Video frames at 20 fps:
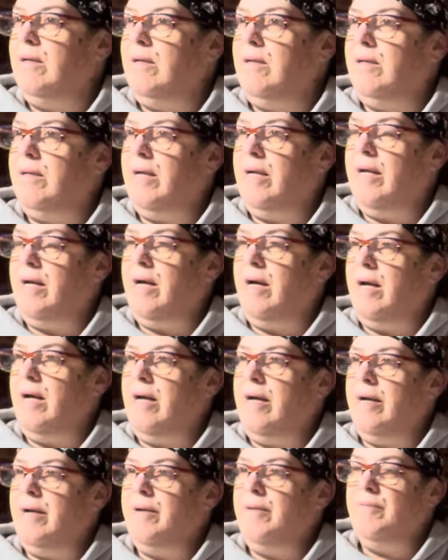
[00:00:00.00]
the,
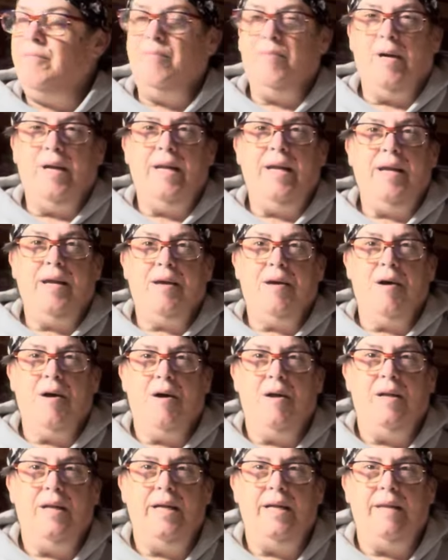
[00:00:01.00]
uh, what do you
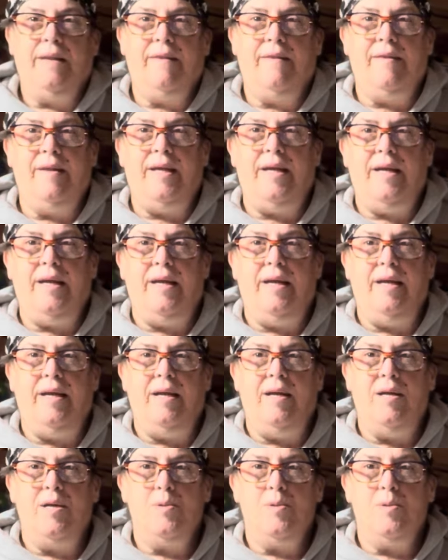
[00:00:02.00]
call it? The